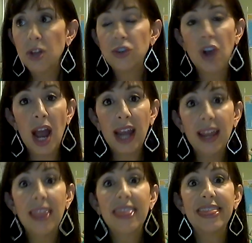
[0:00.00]
try
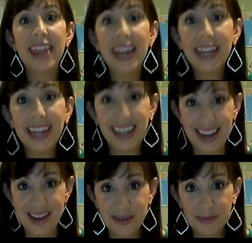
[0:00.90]
thanking
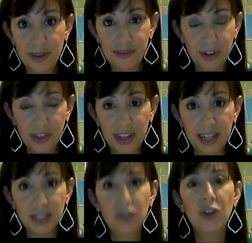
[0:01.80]
him for things.